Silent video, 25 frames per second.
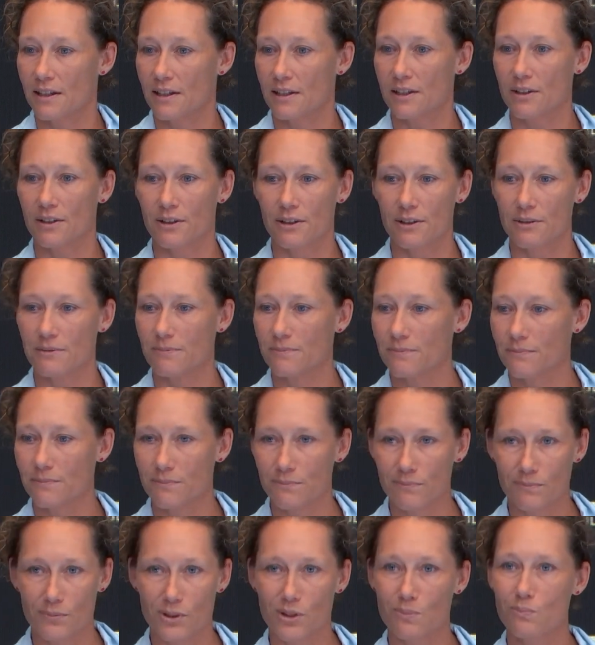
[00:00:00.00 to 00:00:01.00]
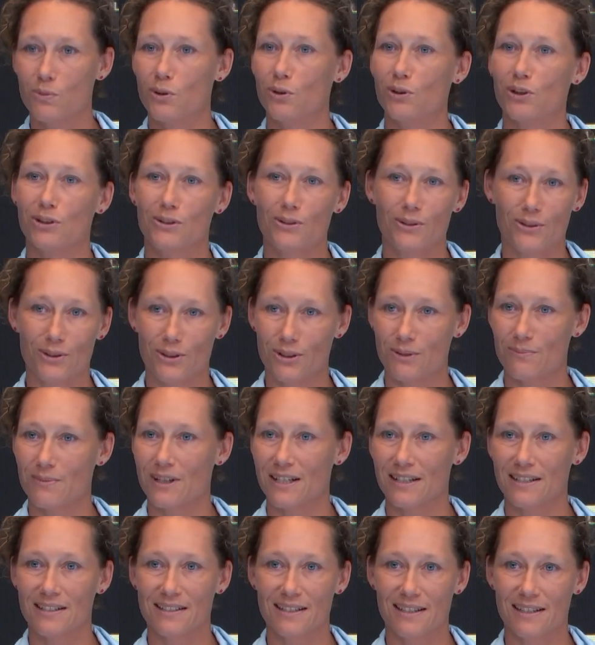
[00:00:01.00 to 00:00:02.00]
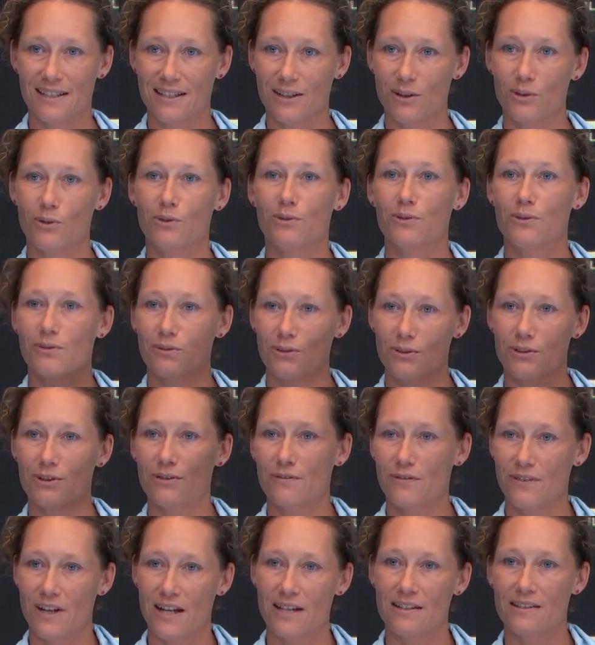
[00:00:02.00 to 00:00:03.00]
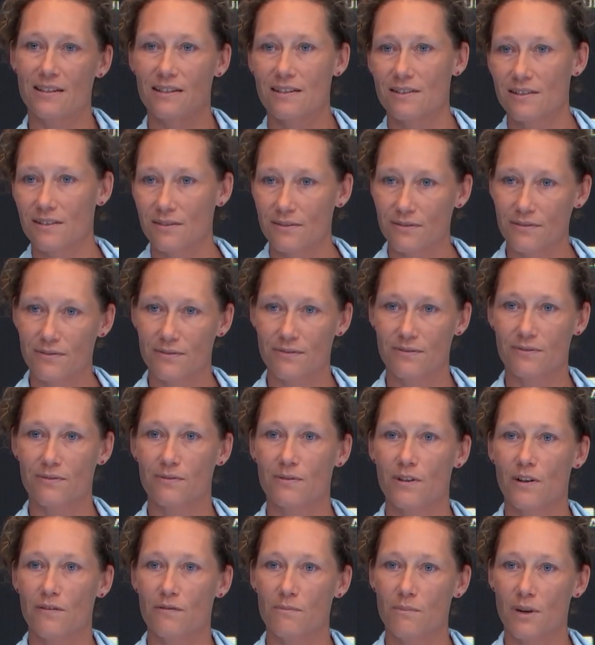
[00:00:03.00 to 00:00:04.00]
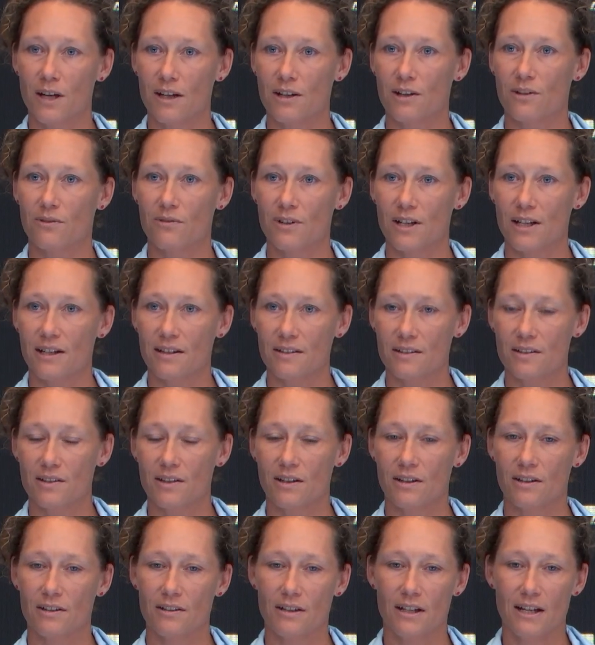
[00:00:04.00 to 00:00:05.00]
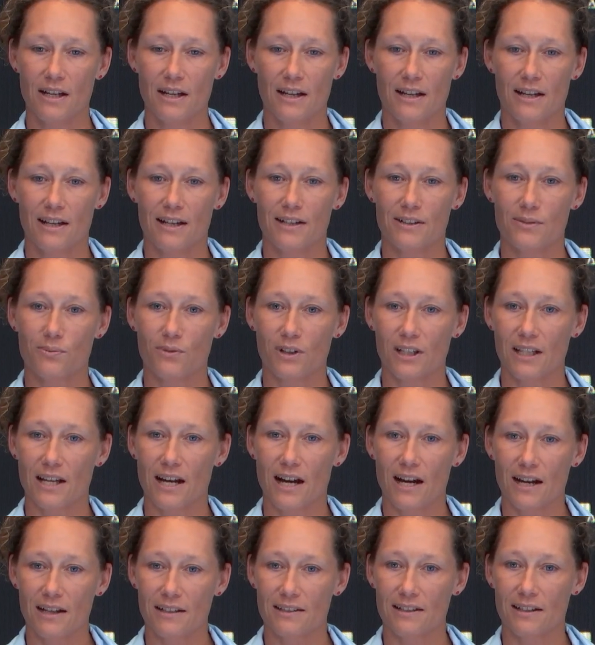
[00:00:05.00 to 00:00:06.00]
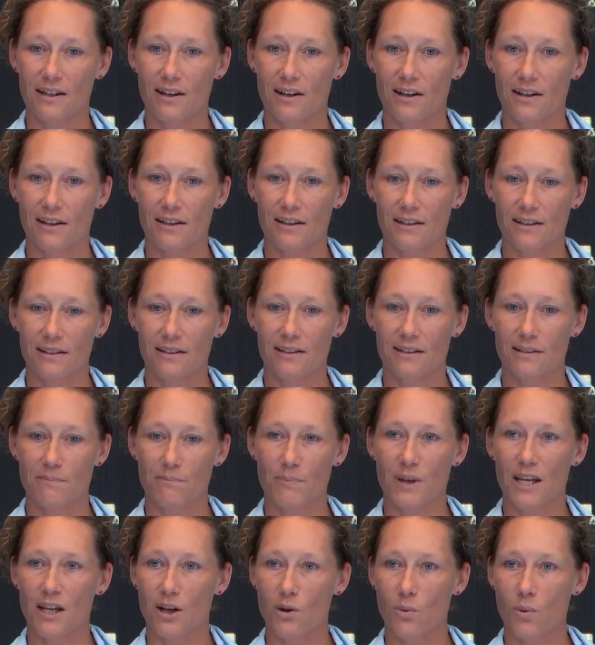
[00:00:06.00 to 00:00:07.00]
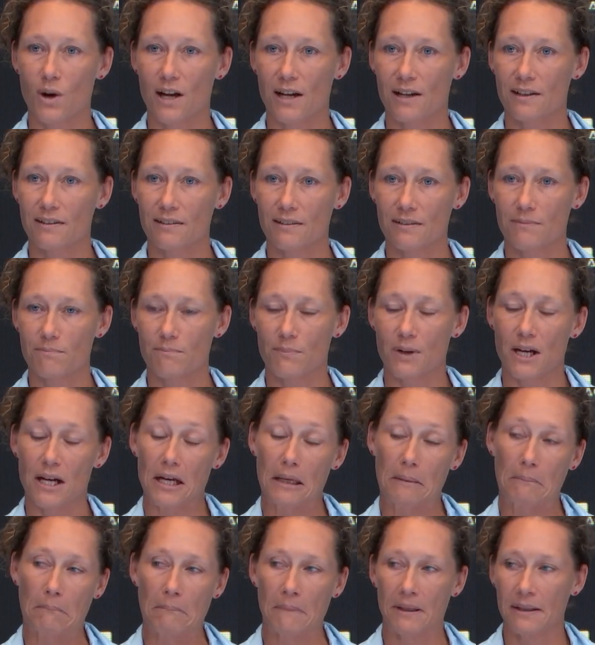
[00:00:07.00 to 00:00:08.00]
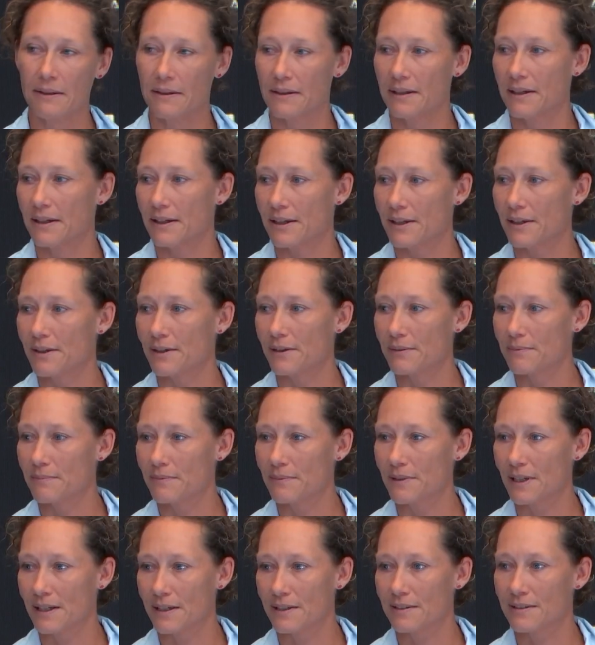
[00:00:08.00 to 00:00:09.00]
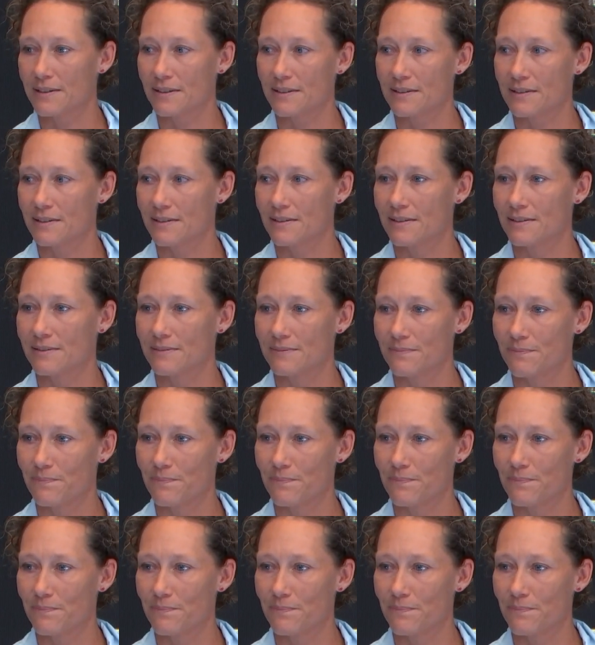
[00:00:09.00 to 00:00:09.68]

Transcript: you know, smaller tournaments and then all through the phases of my career. So it's really hard to kind of pick one, but, you know, I guess there's